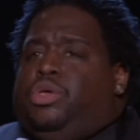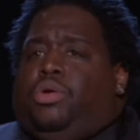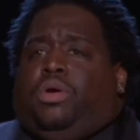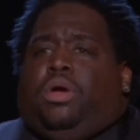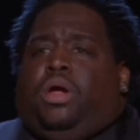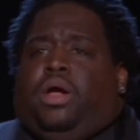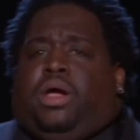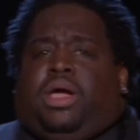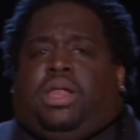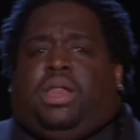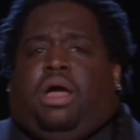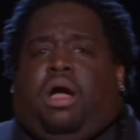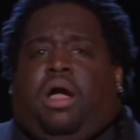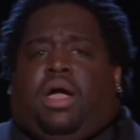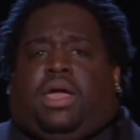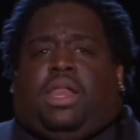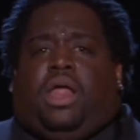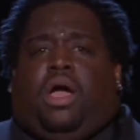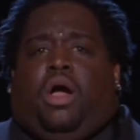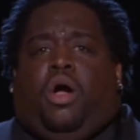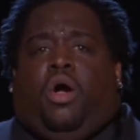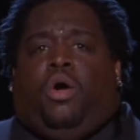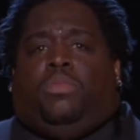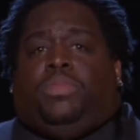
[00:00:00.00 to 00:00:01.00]
You and her get
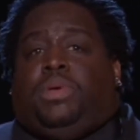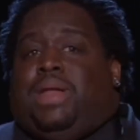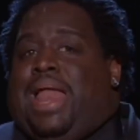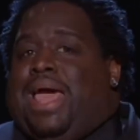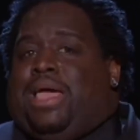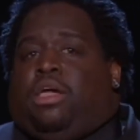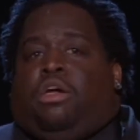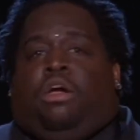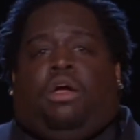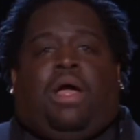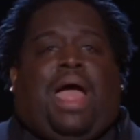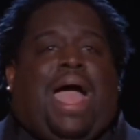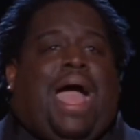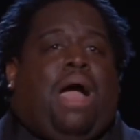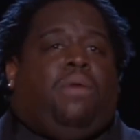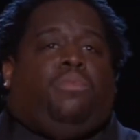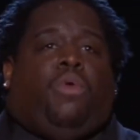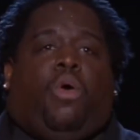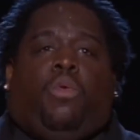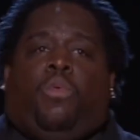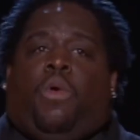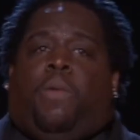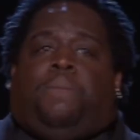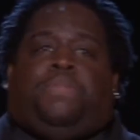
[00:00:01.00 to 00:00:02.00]
arguing at home, you're like, girl,
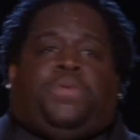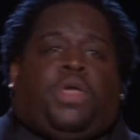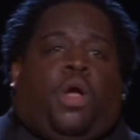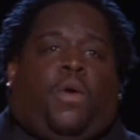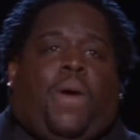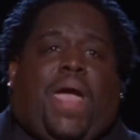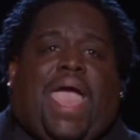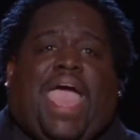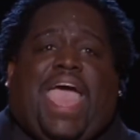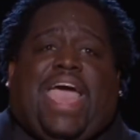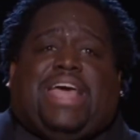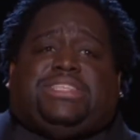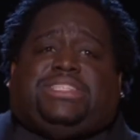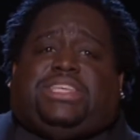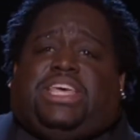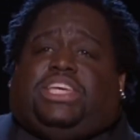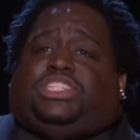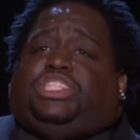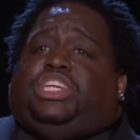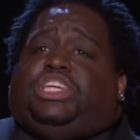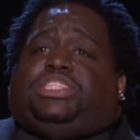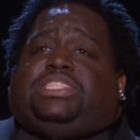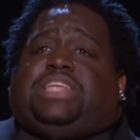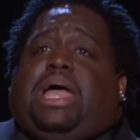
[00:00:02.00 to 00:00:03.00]
I will whoop your ass
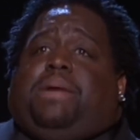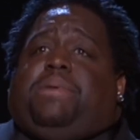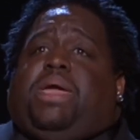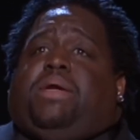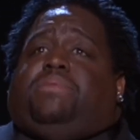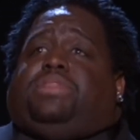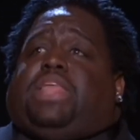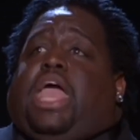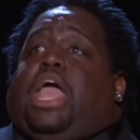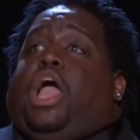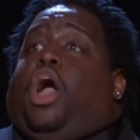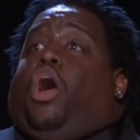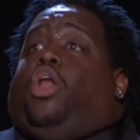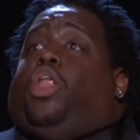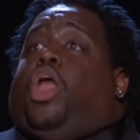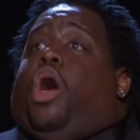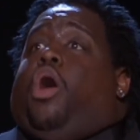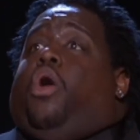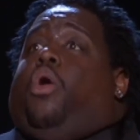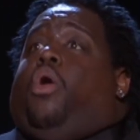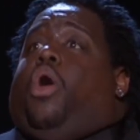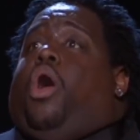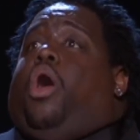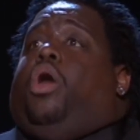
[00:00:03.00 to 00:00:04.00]
and she'll stop everything.
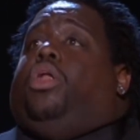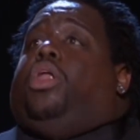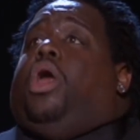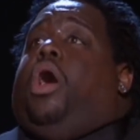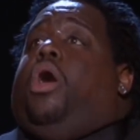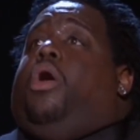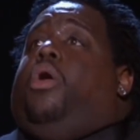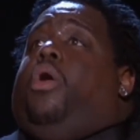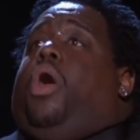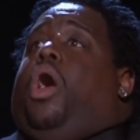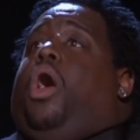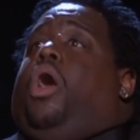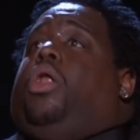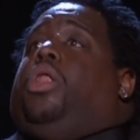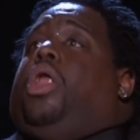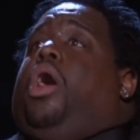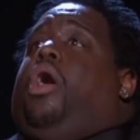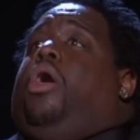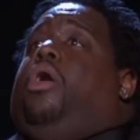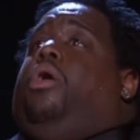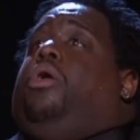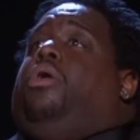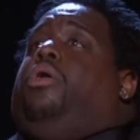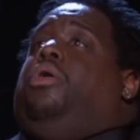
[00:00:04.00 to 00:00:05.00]
Hold on, hold on,
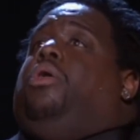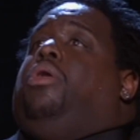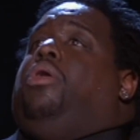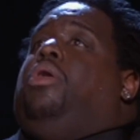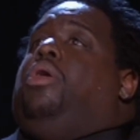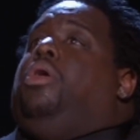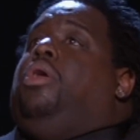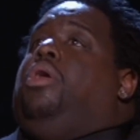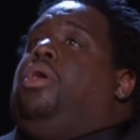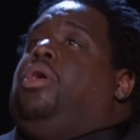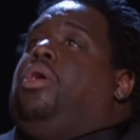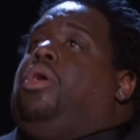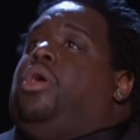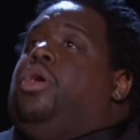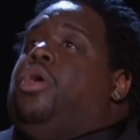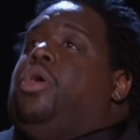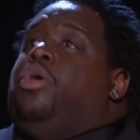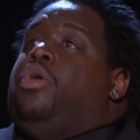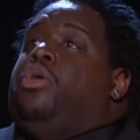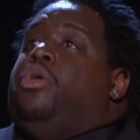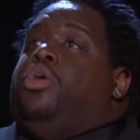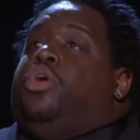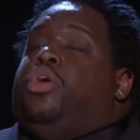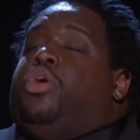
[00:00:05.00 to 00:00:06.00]
hold on.
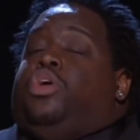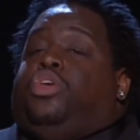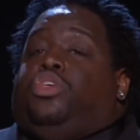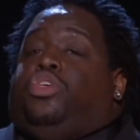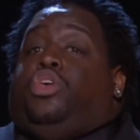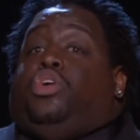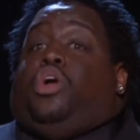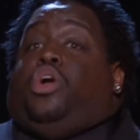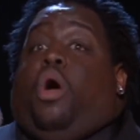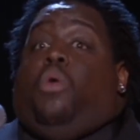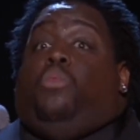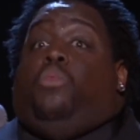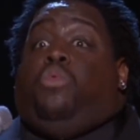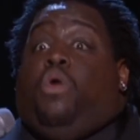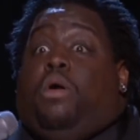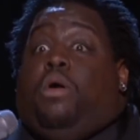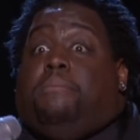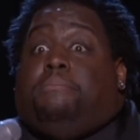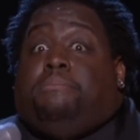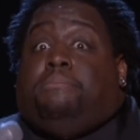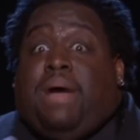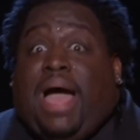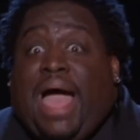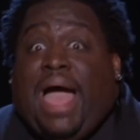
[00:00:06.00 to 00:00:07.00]
You gonna
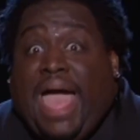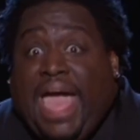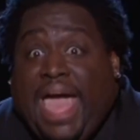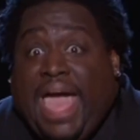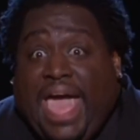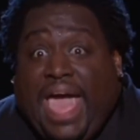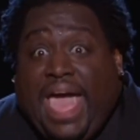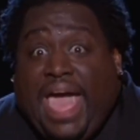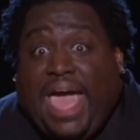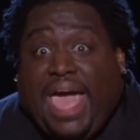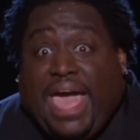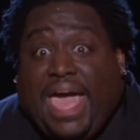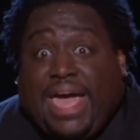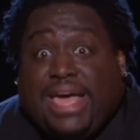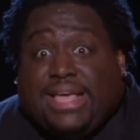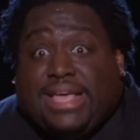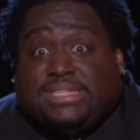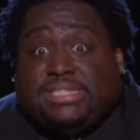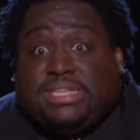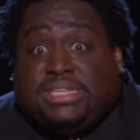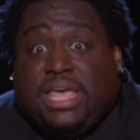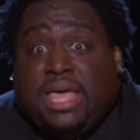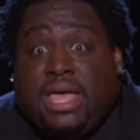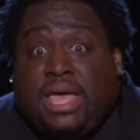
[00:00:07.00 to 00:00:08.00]
whoop my
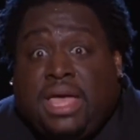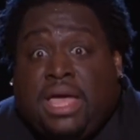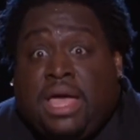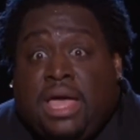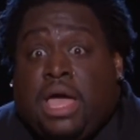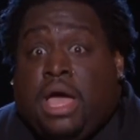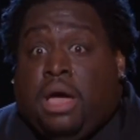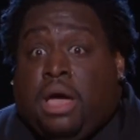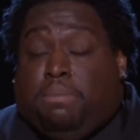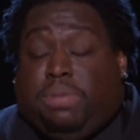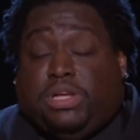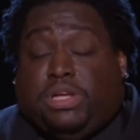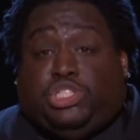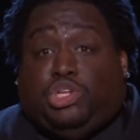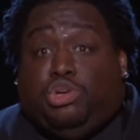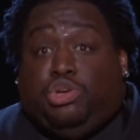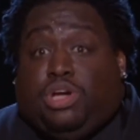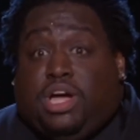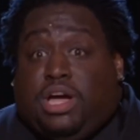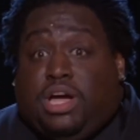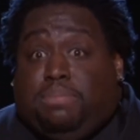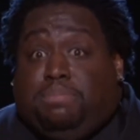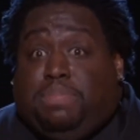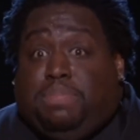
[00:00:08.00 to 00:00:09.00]
ass, but
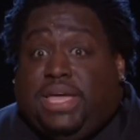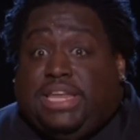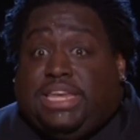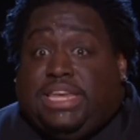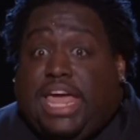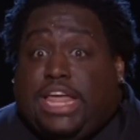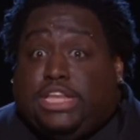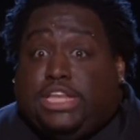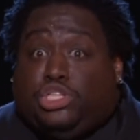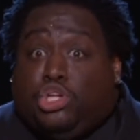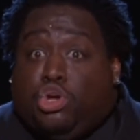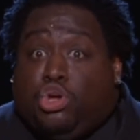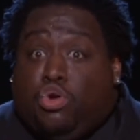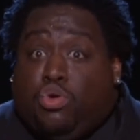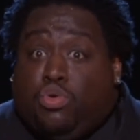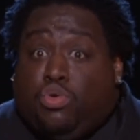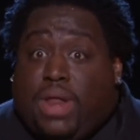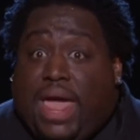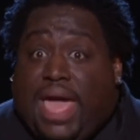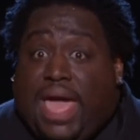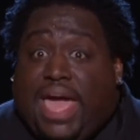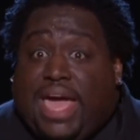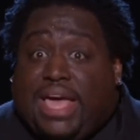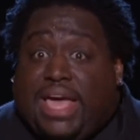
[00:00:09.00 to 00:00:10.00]
you couldn't beat that
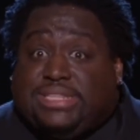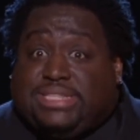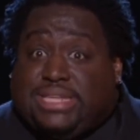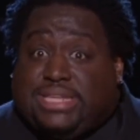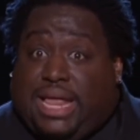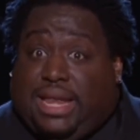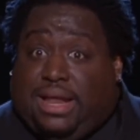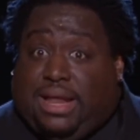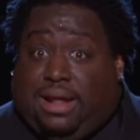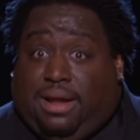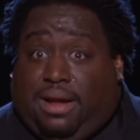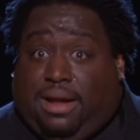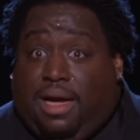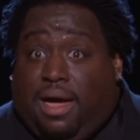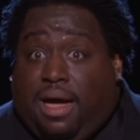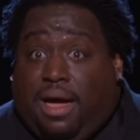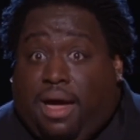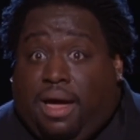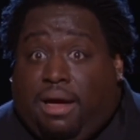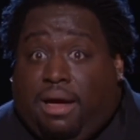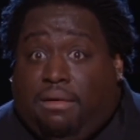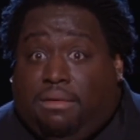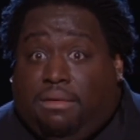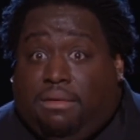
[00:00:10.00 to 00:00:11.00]
dude ass at the
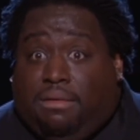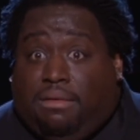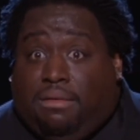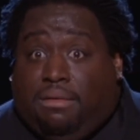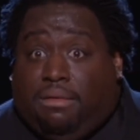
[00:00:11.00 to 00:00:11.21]
club?